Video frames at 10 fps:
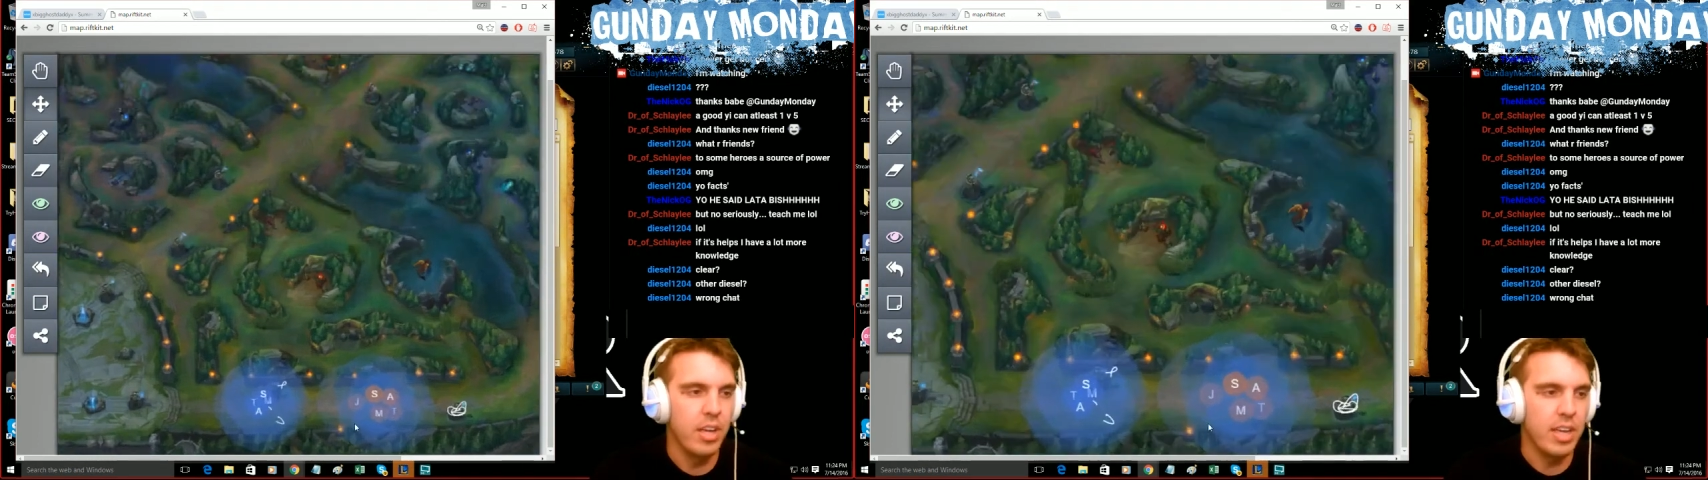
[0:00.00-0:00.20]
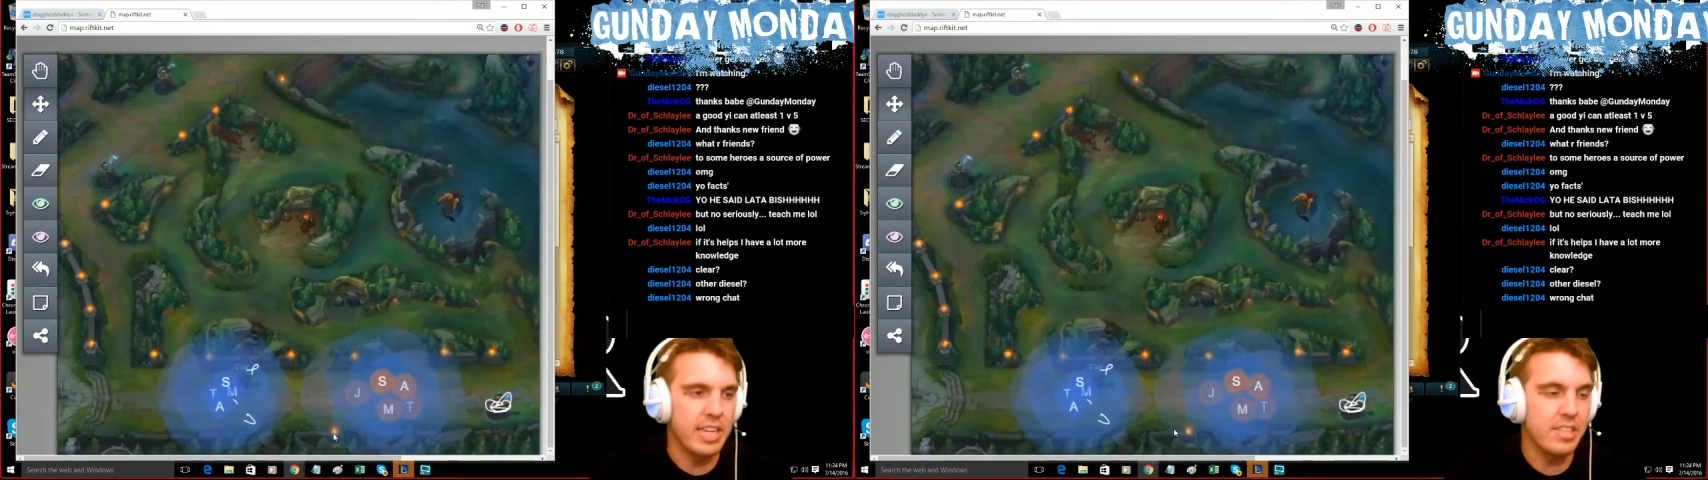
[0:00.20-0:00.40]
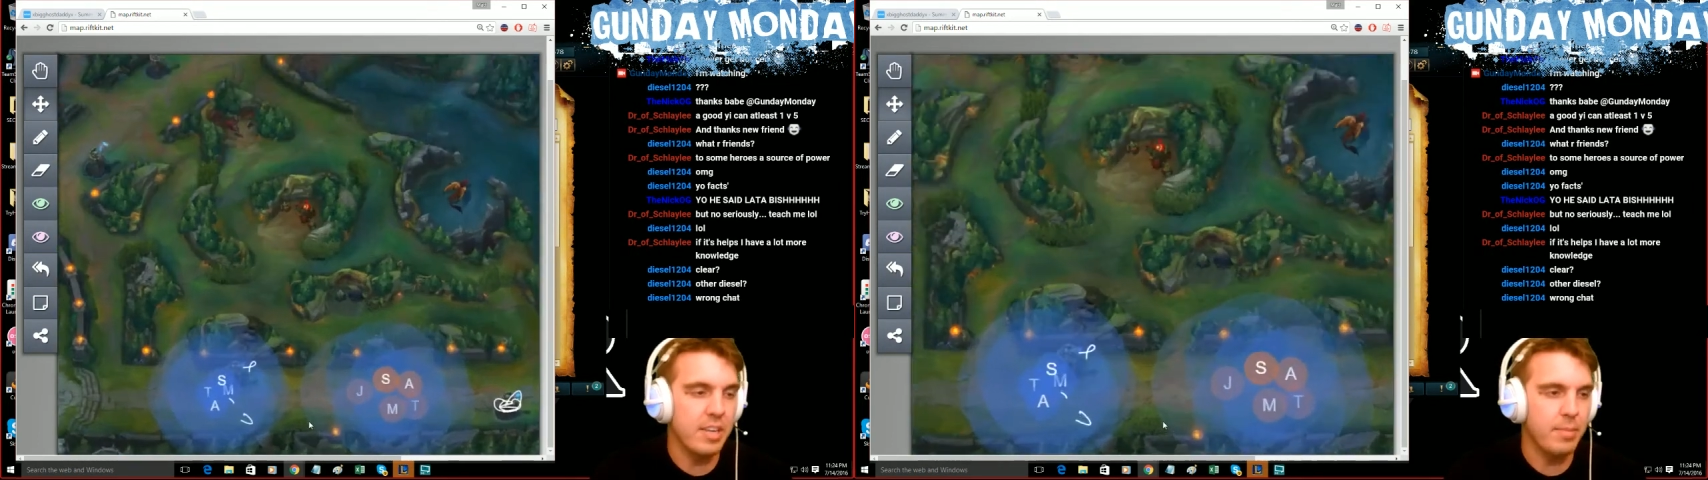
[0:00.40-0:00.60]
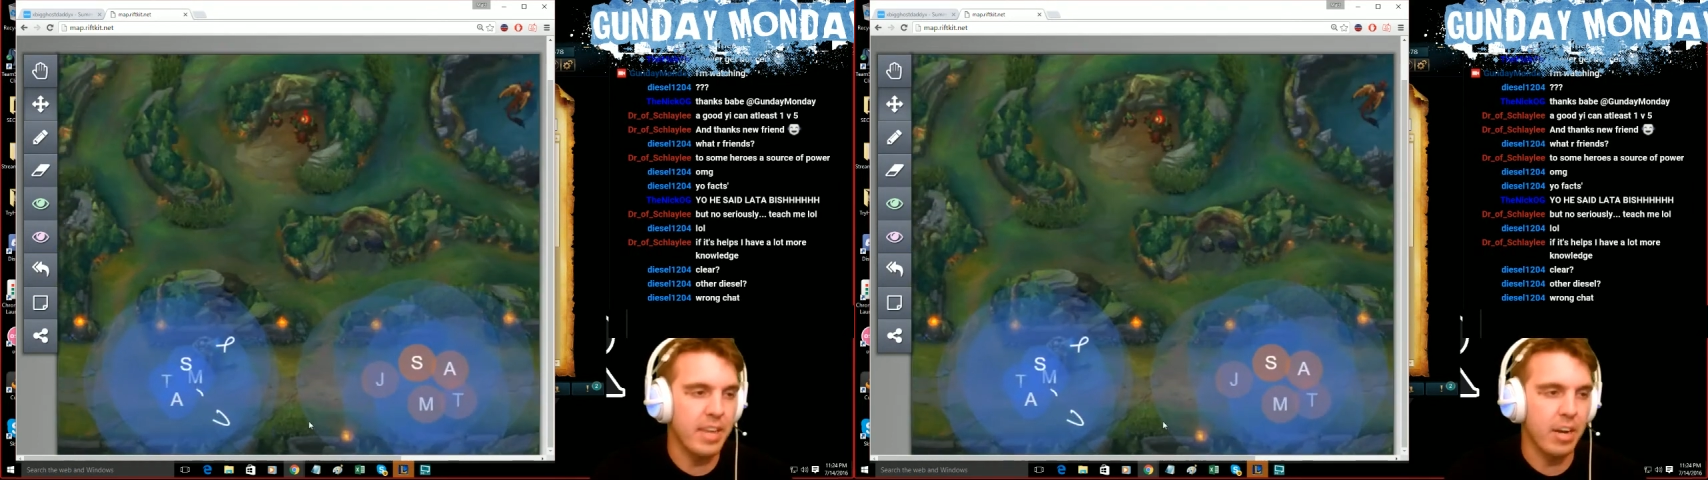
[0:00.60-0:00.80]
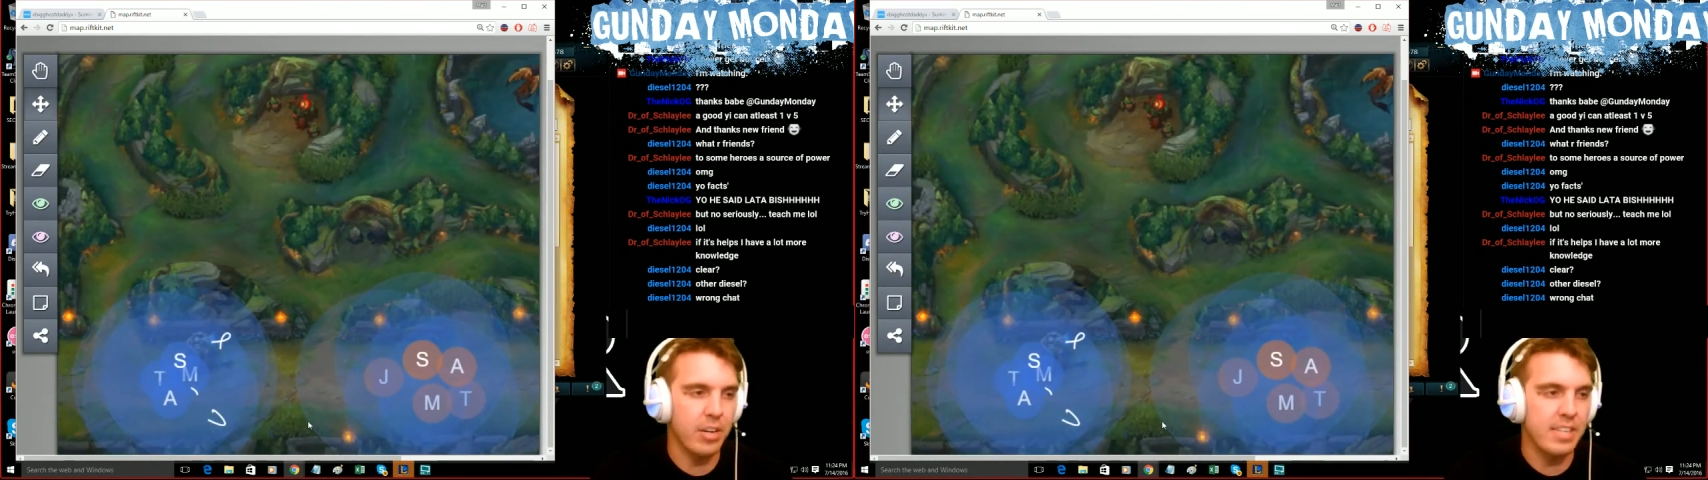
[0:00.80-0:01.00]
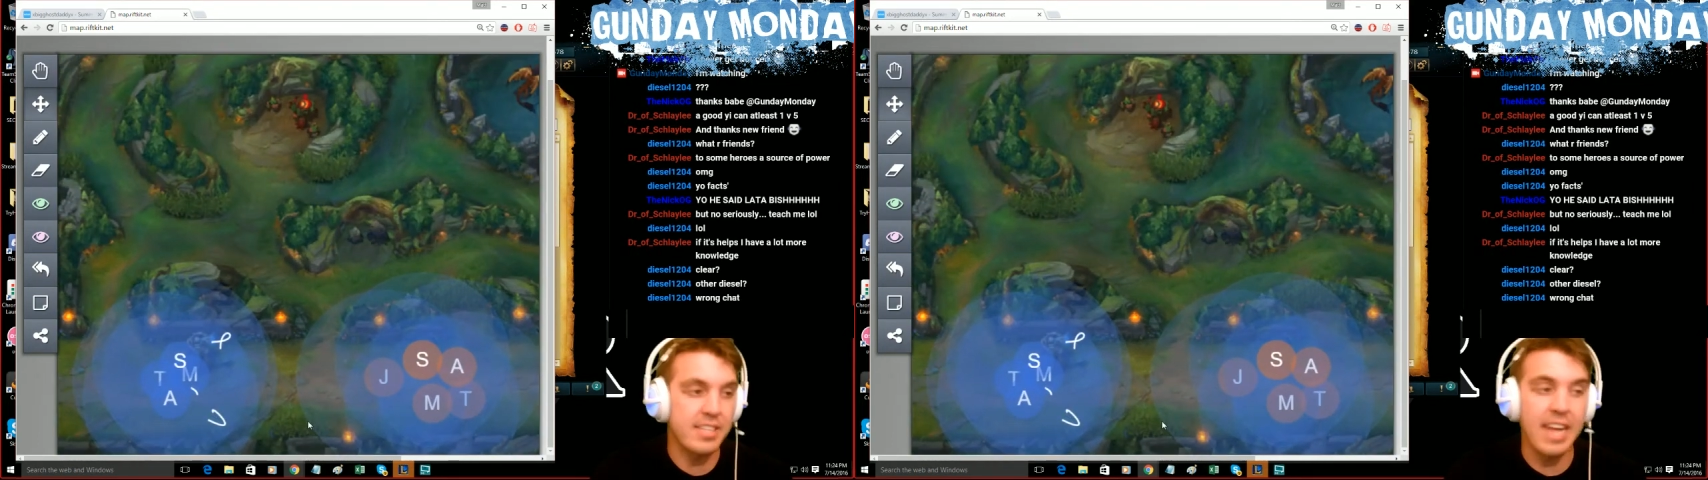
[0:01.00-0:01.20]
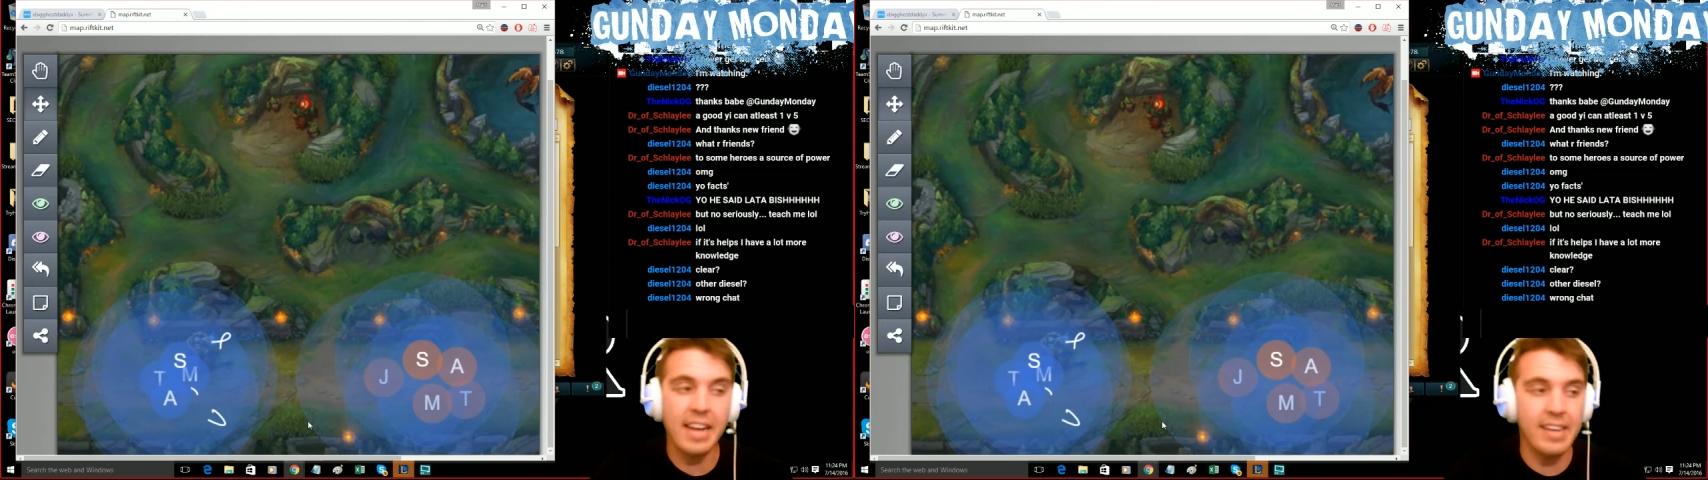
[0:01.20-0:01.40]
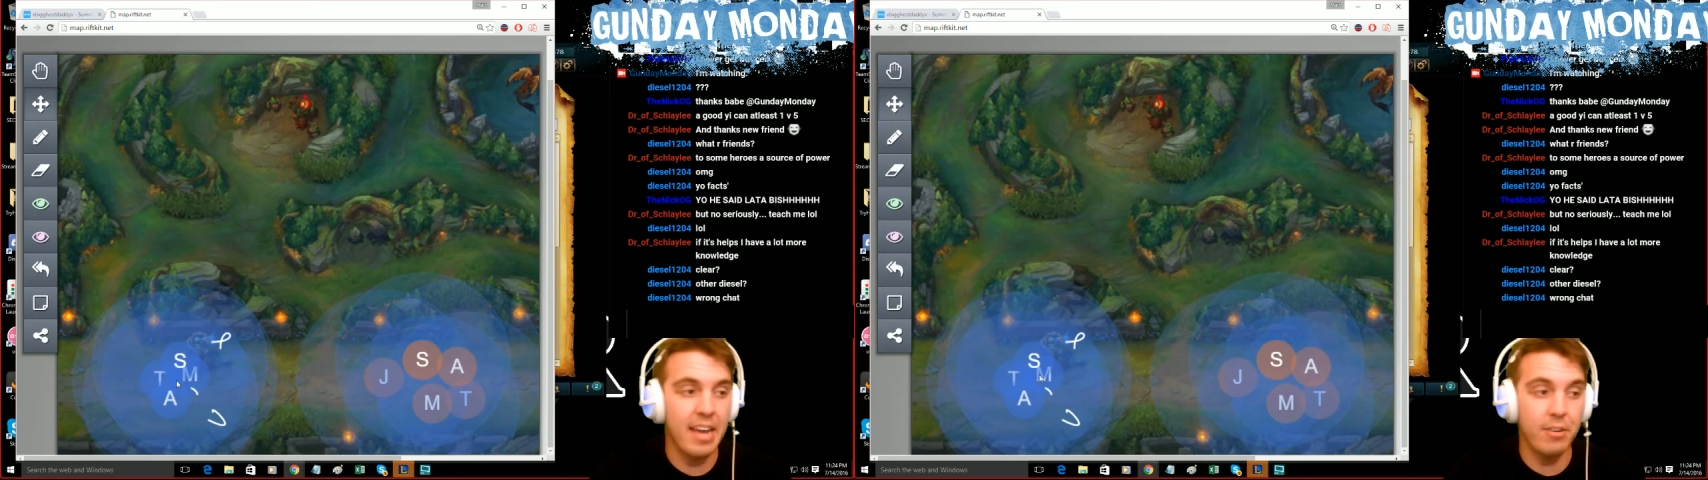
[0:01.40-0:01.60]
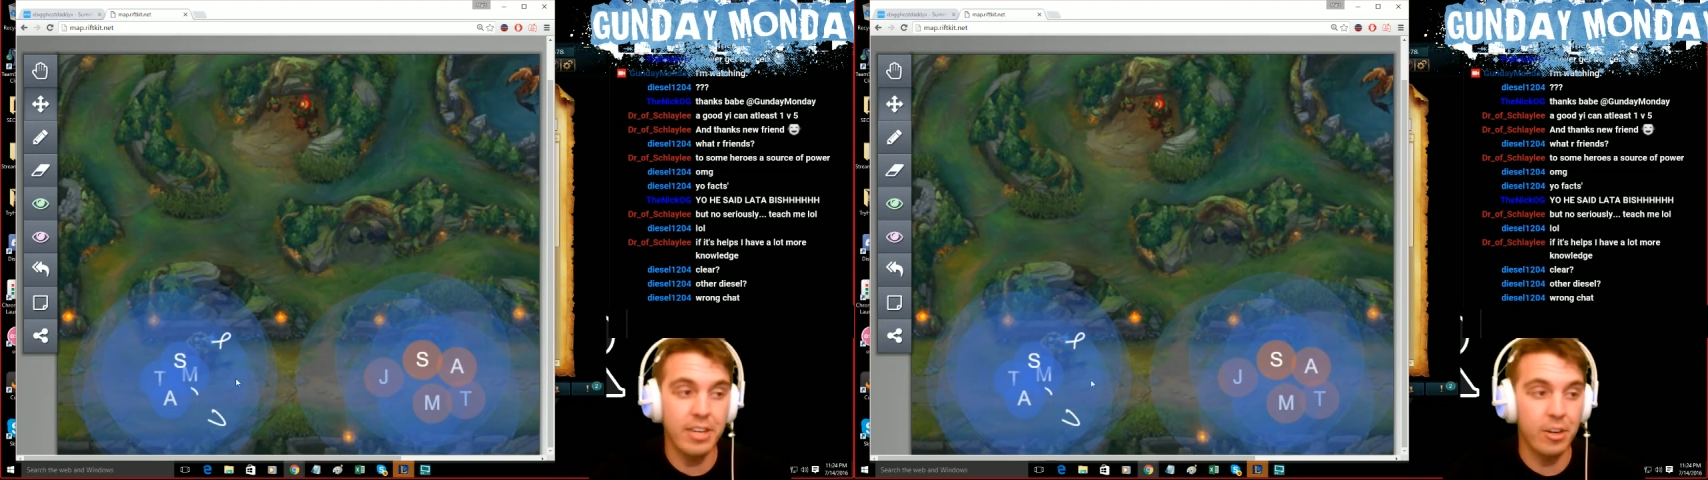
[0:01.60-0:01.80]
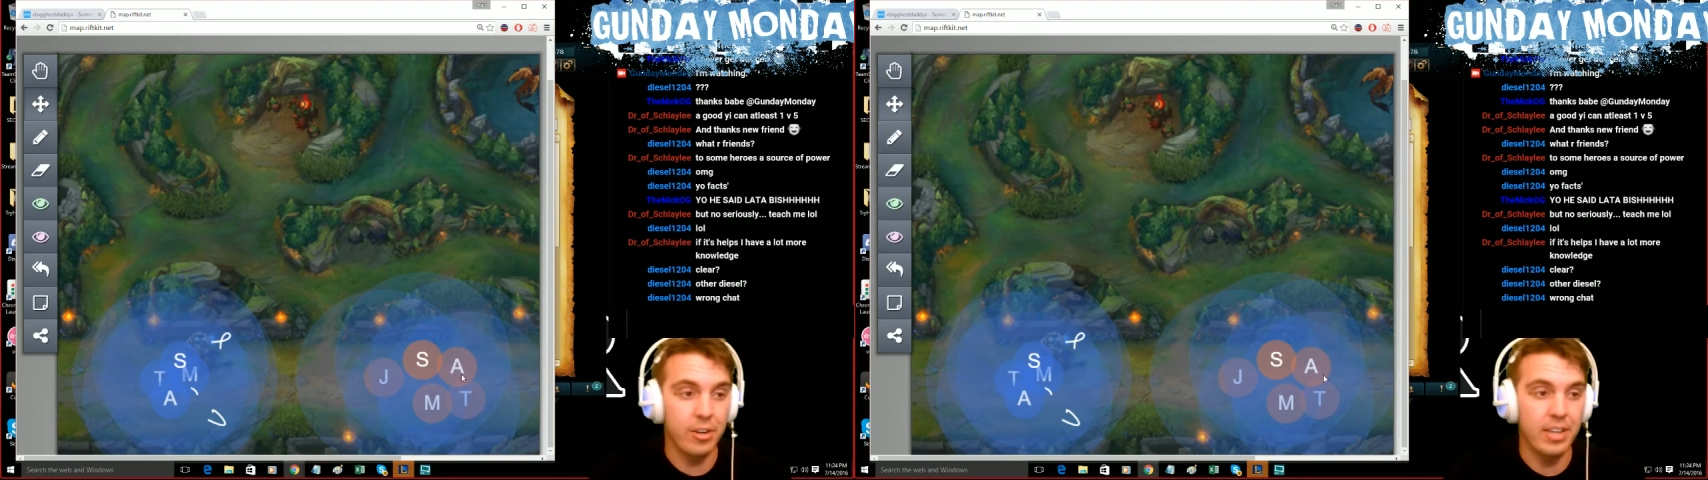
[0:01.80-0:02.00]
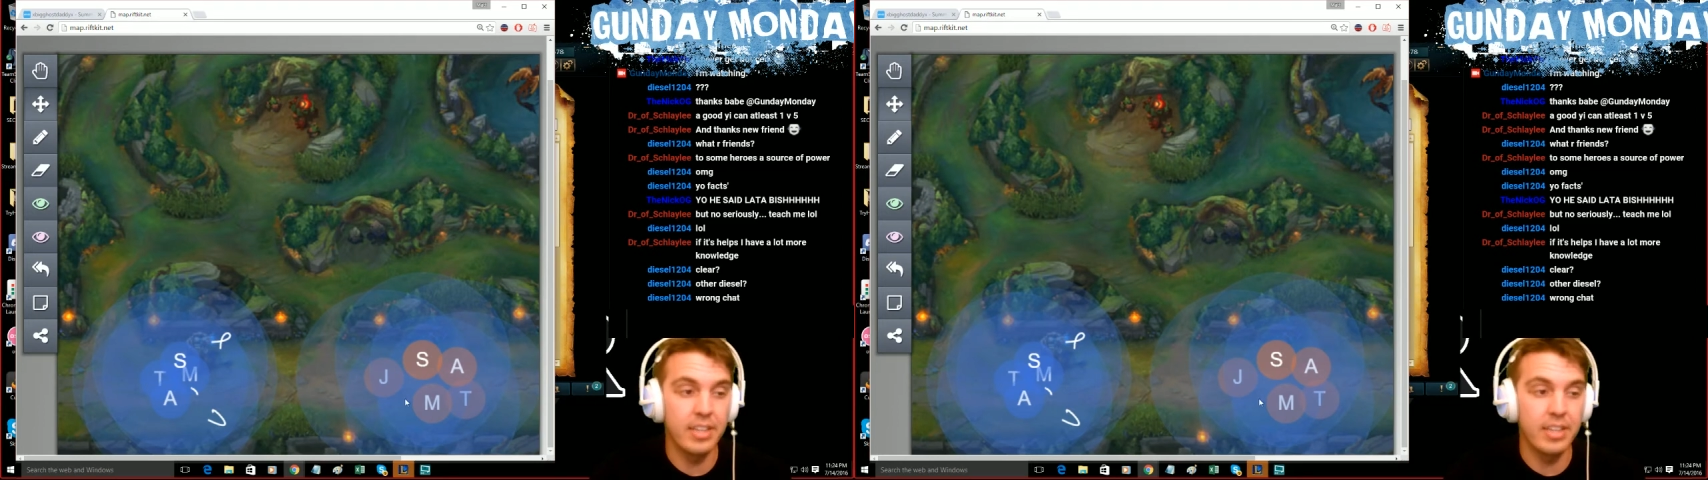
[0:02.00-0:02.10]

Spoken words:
He's up there. He's not down here.